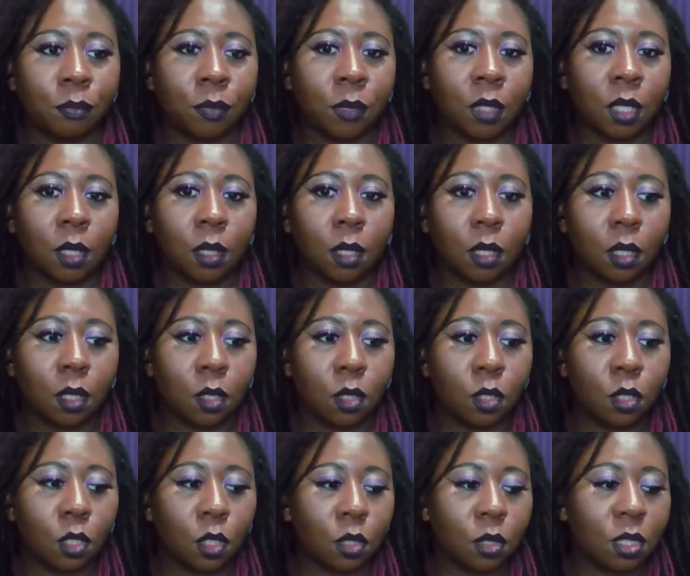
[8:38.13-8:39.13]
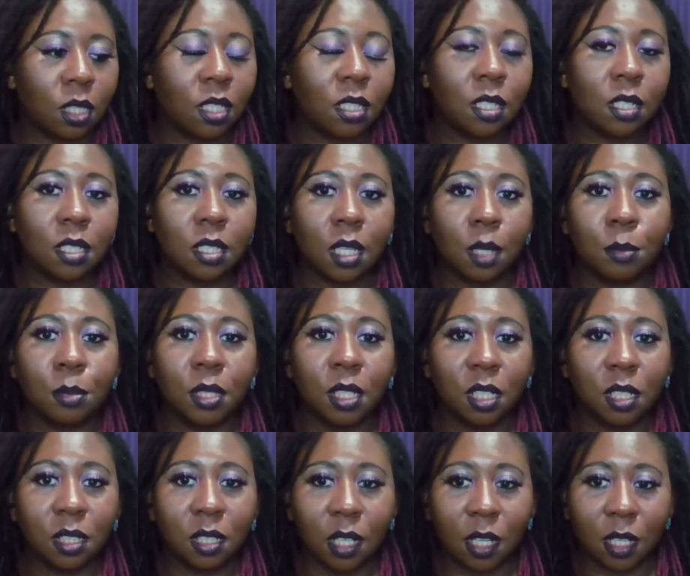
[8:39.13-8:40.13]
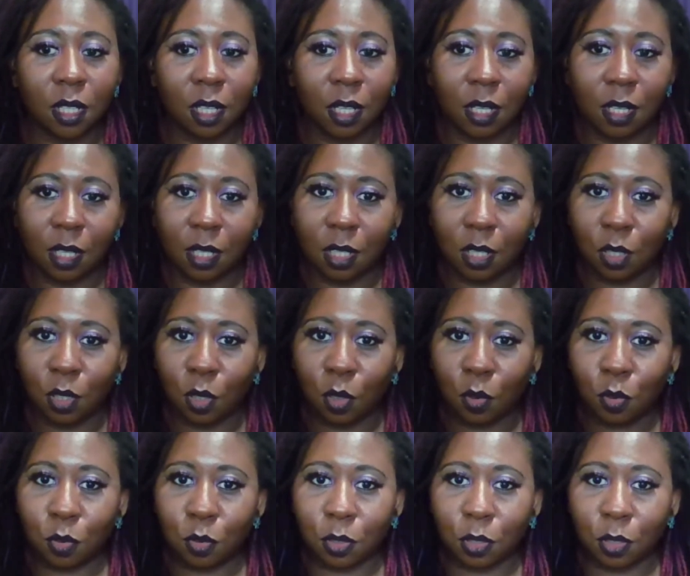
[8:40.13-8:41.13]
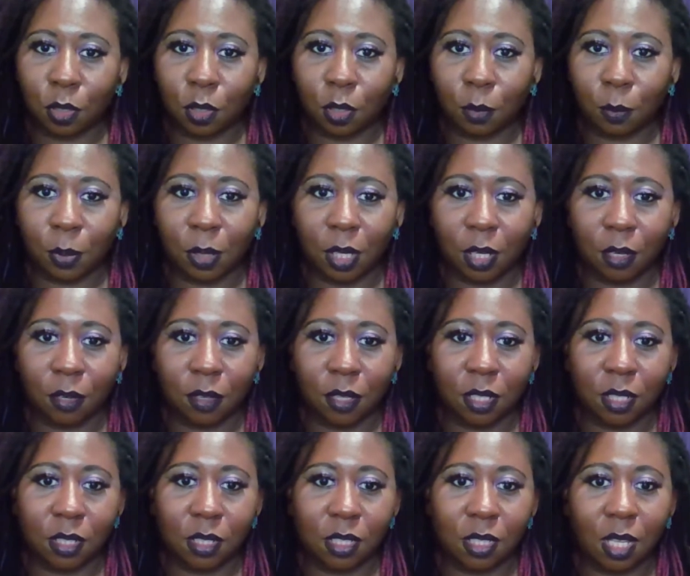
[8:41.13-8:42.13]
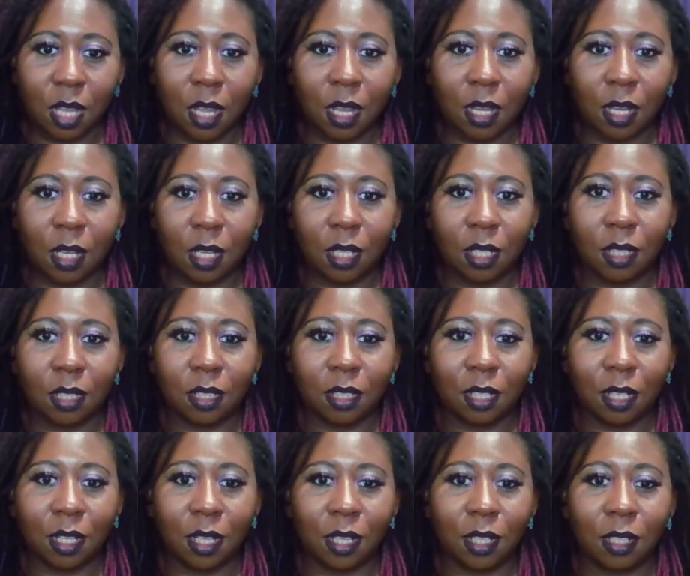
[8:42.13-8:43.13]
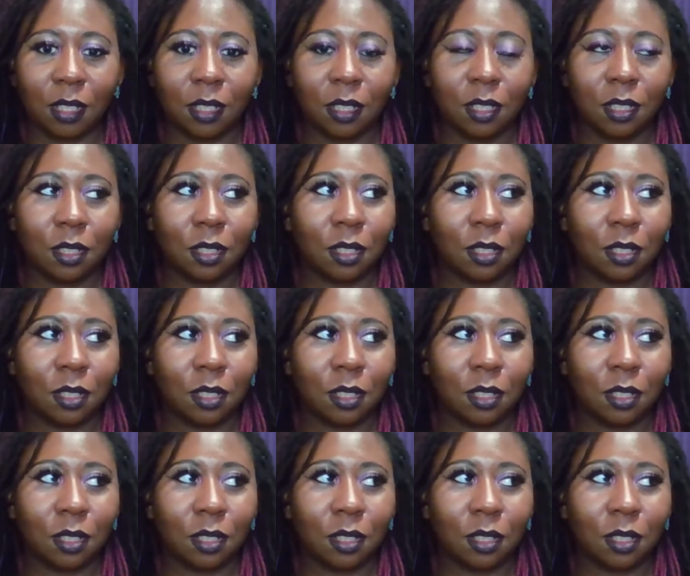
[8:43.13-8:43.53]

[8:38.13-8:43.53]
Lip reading: this is something that, like, older parents say, like, or,